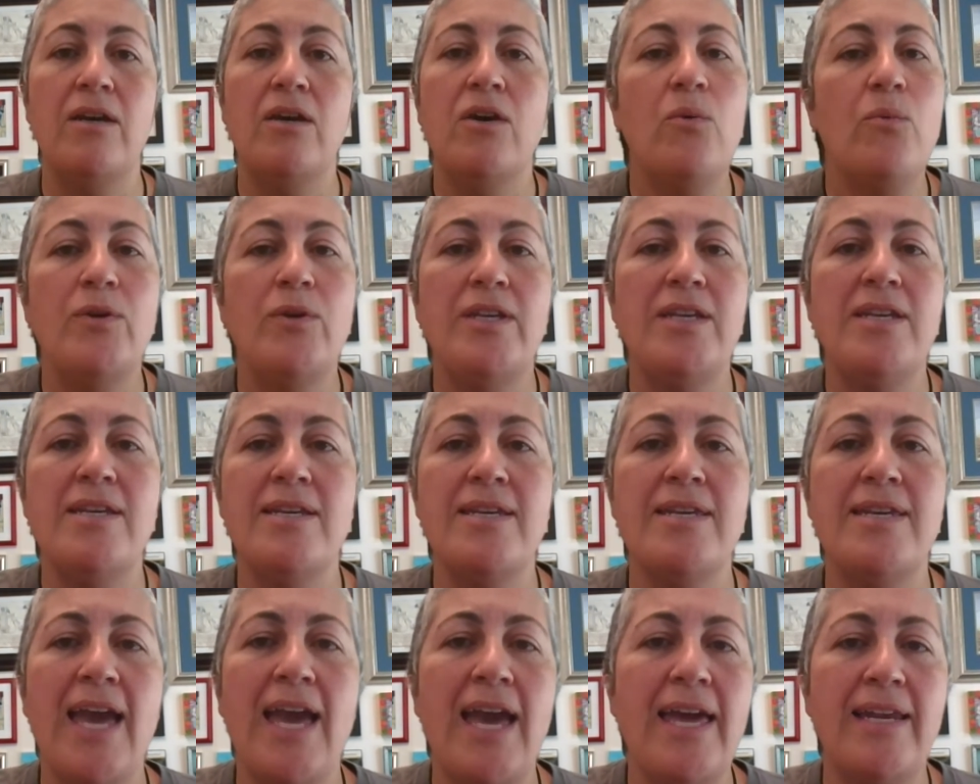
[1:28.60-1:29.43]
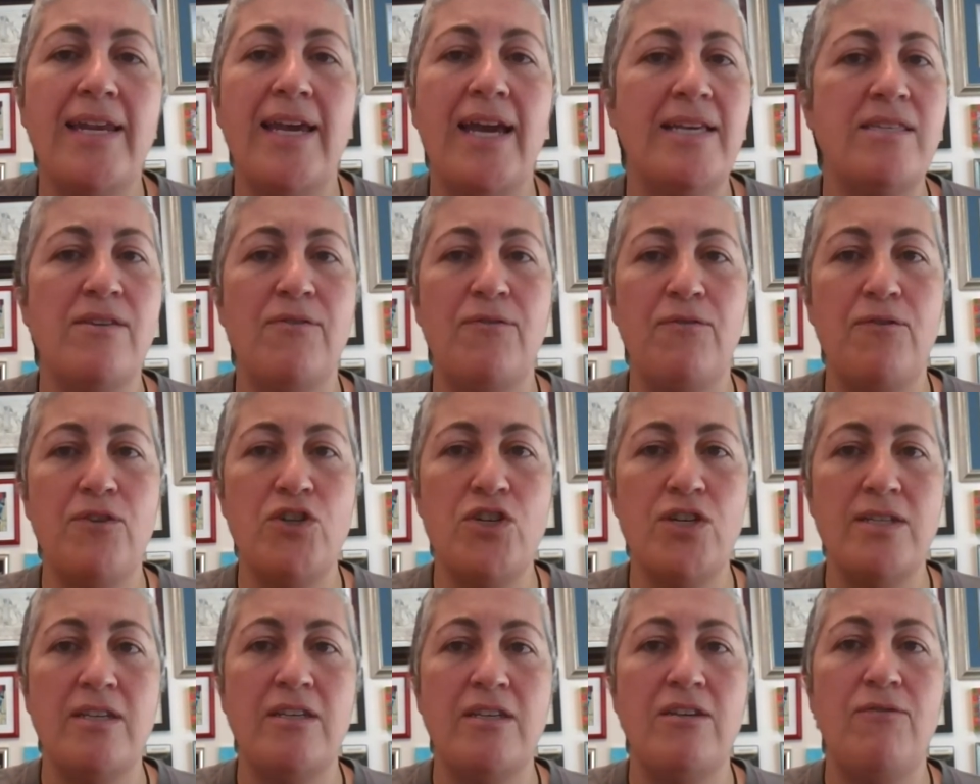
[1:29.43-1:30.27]
we didn't get as
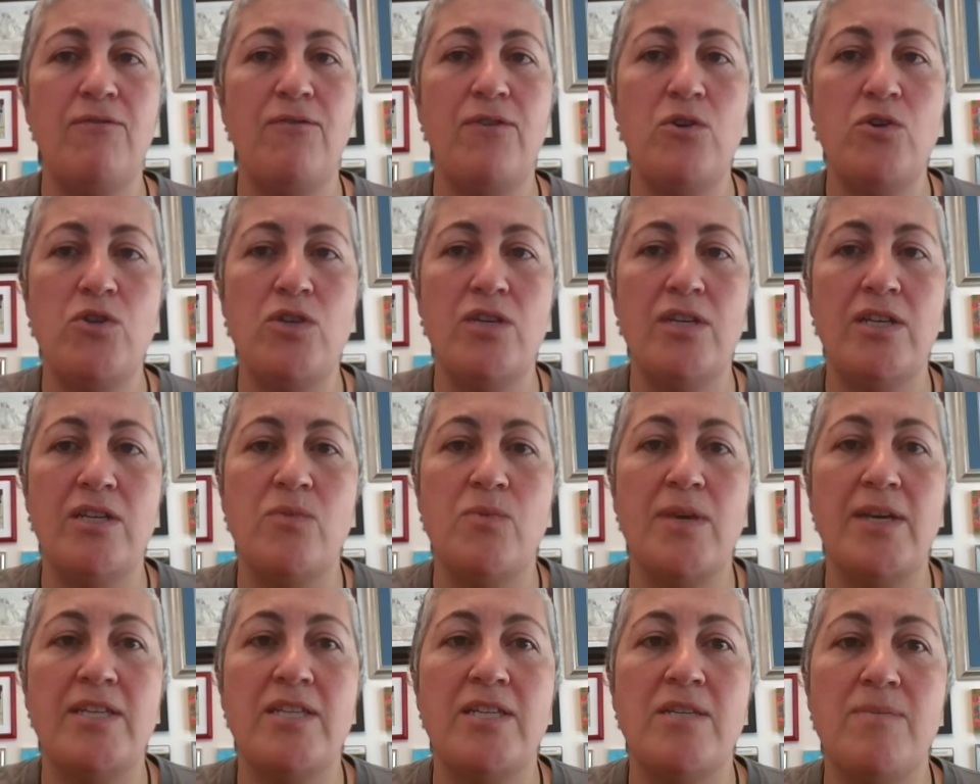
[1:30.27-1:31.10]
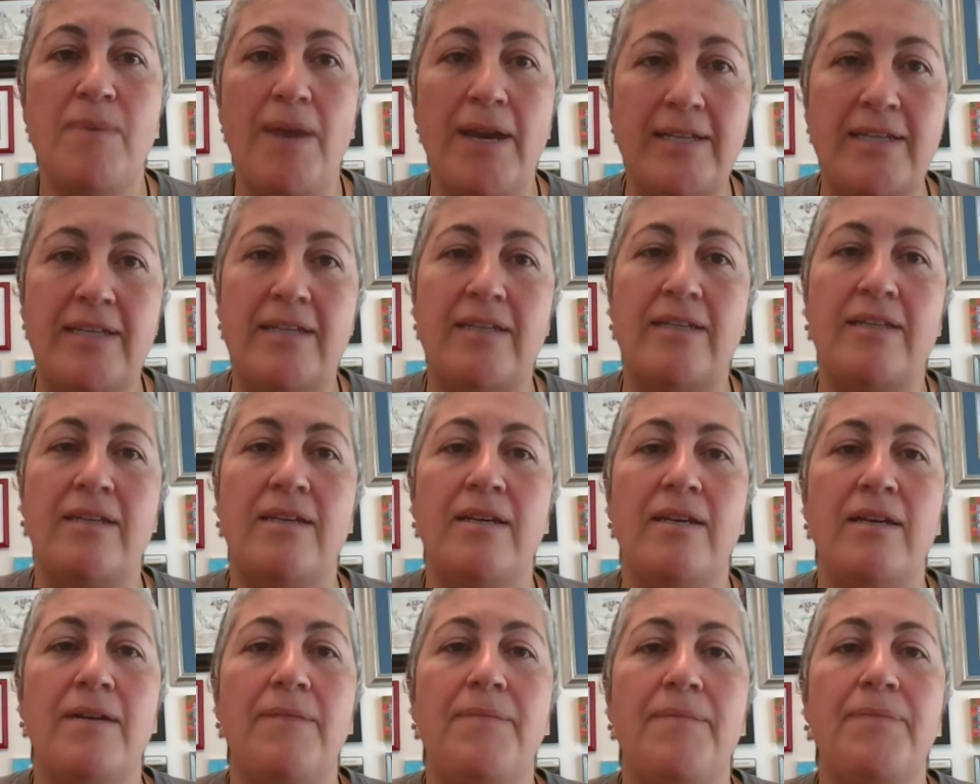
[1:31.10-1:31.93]
efficient a diffusion as we expected.
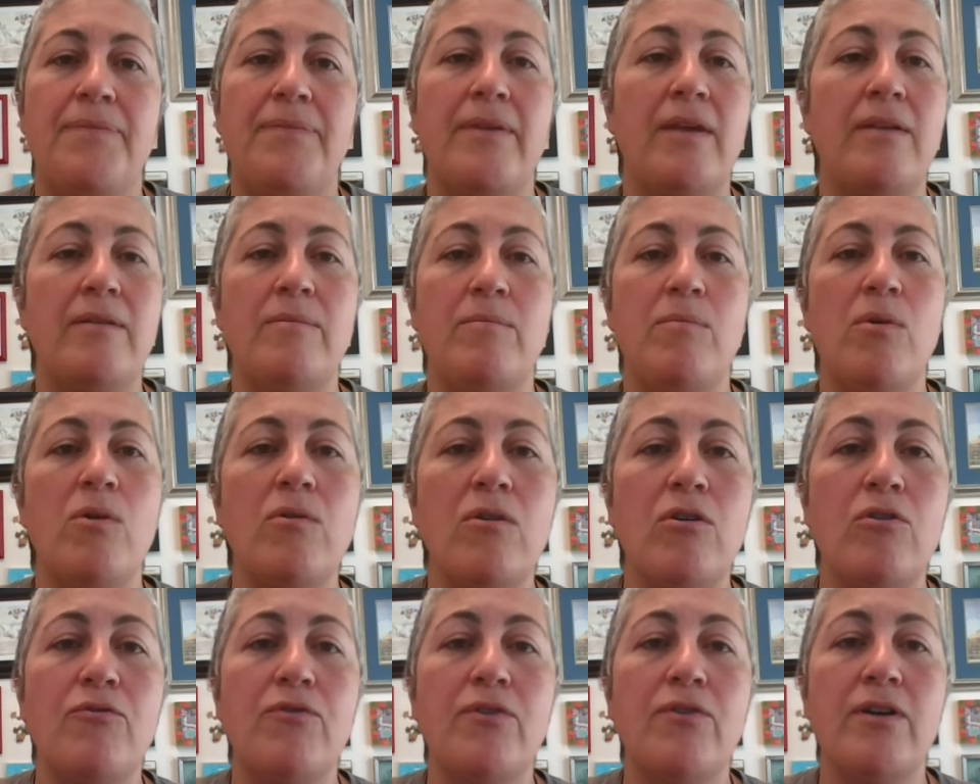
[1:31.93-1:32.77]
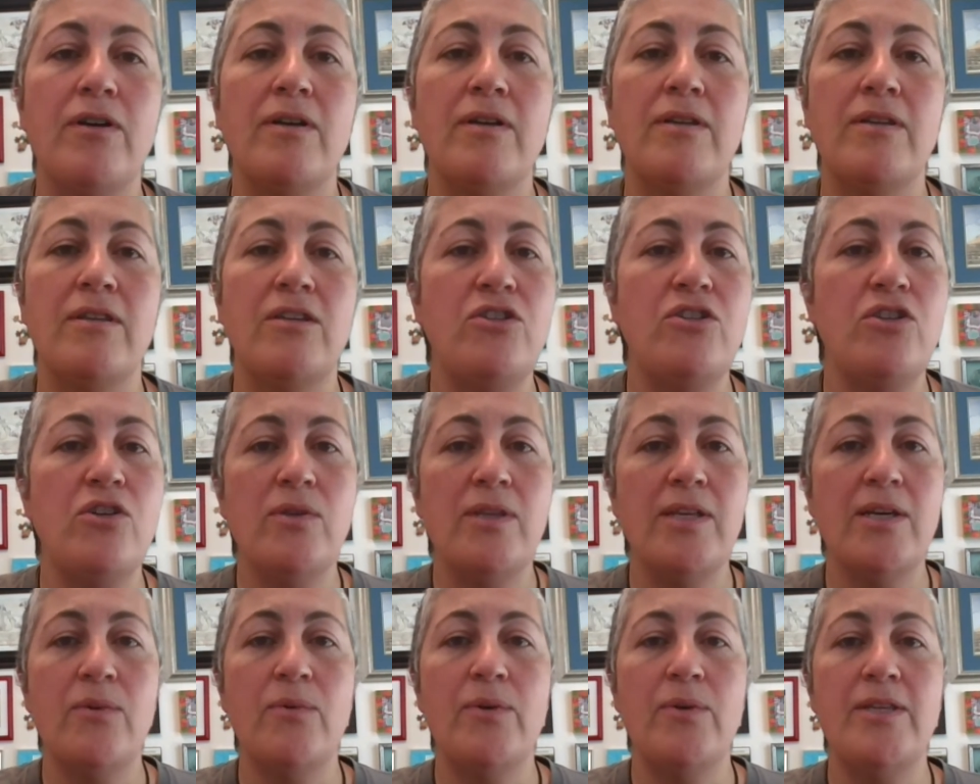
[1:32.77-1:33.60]
And moreover, the two
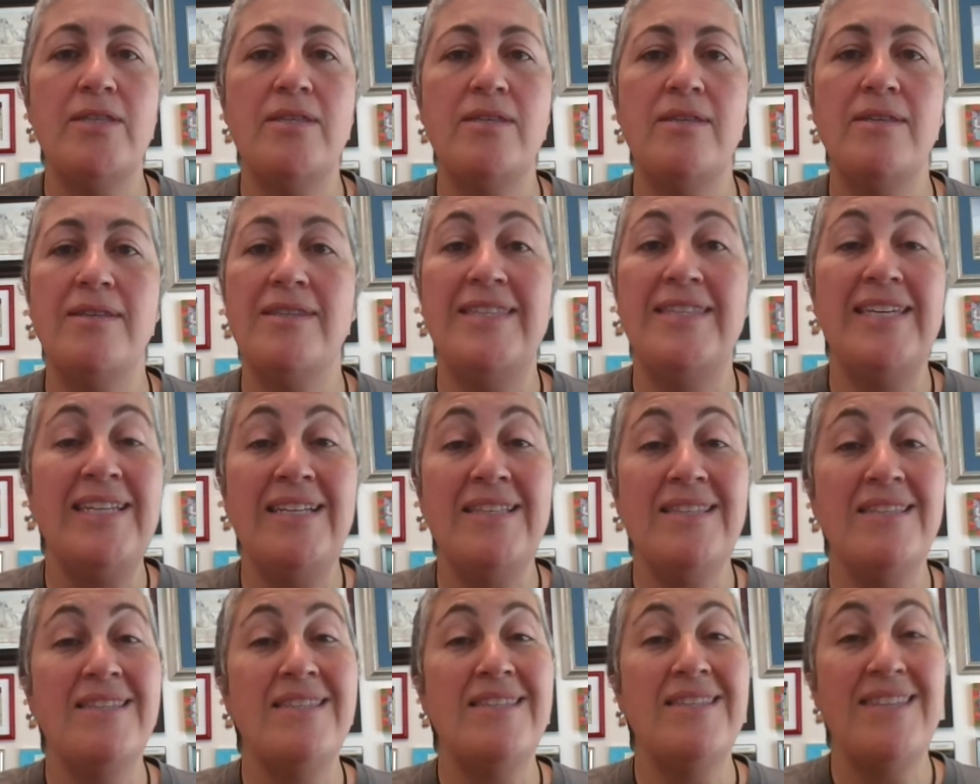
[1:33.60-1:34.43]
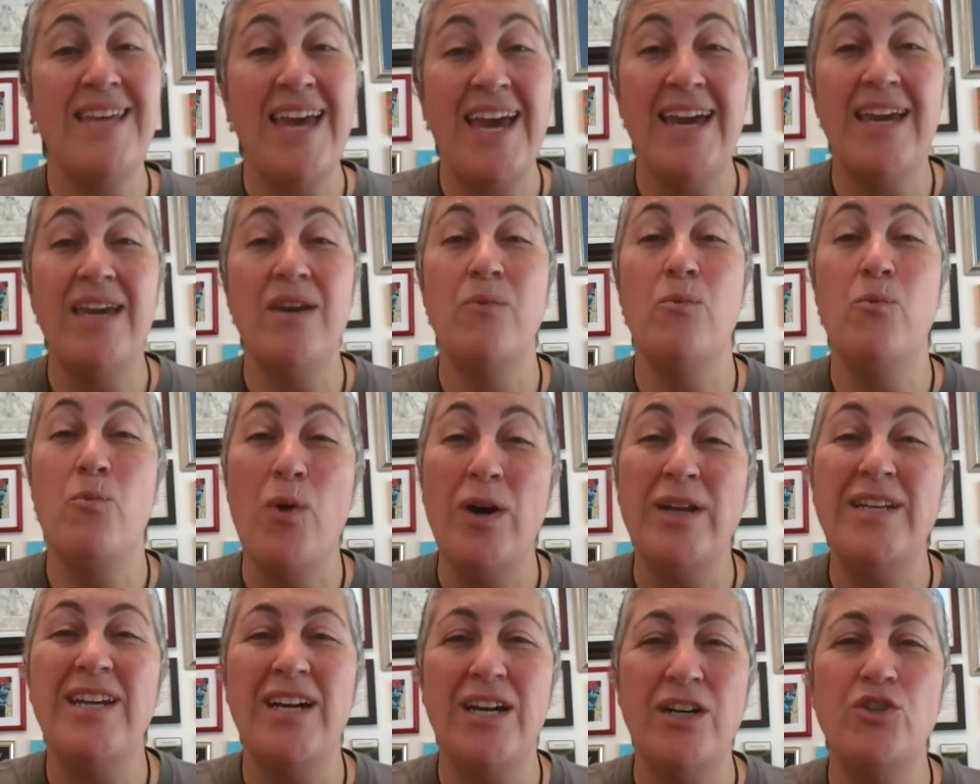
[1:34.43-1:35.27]
liquids didn't stay
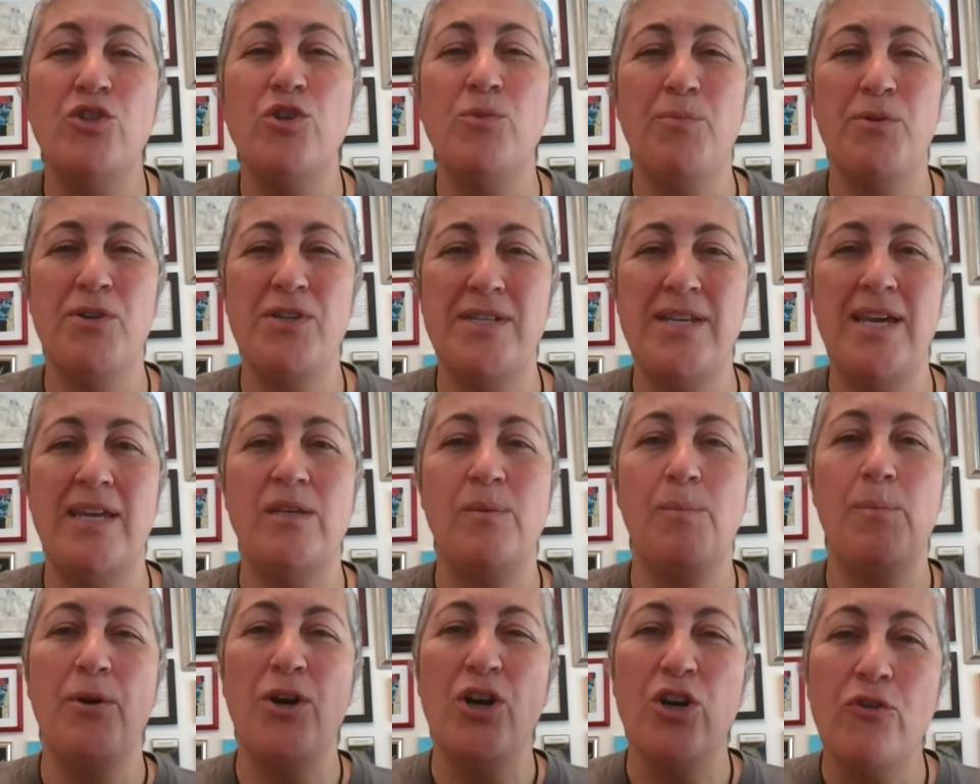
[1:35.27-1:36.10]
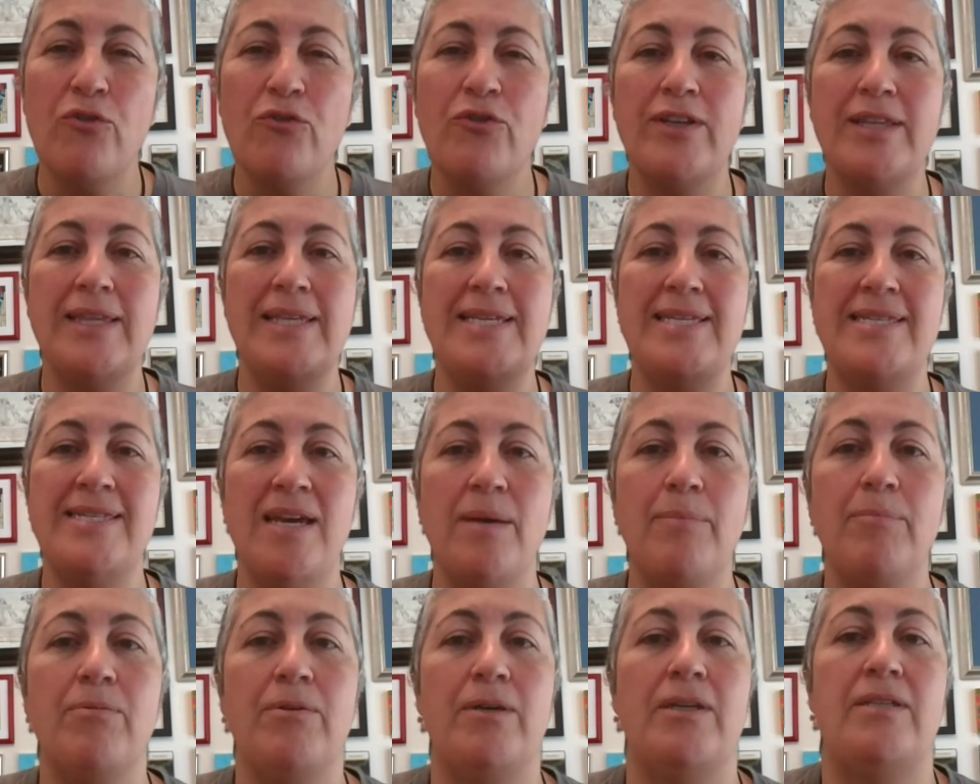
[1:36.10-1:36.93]
100% perfectly
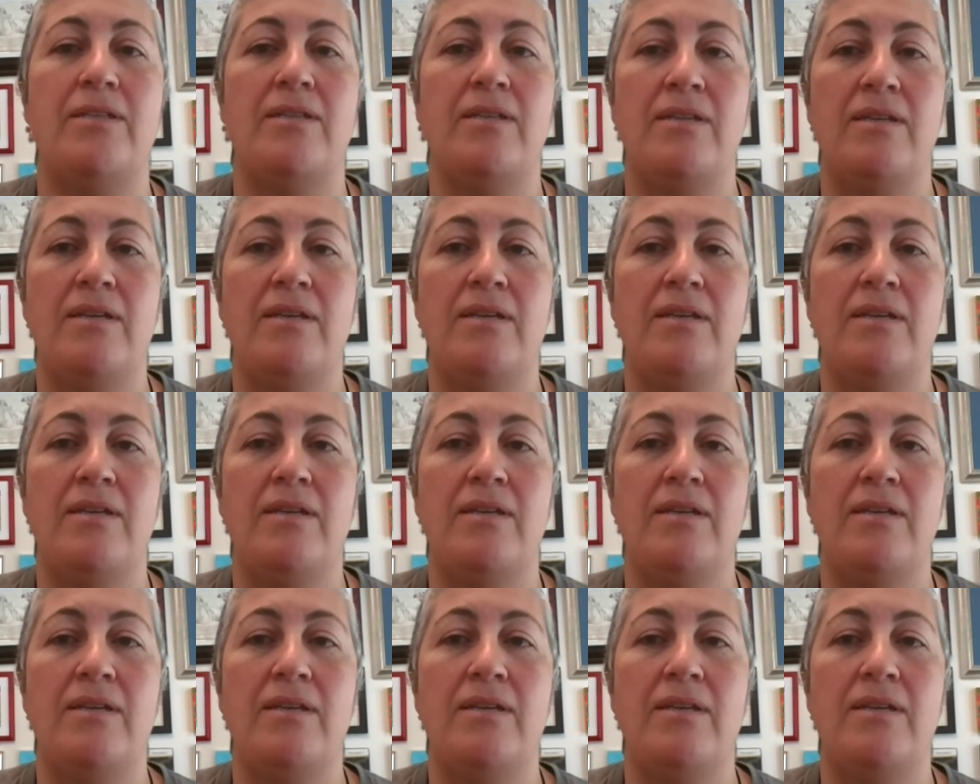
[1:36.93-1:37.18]
separate.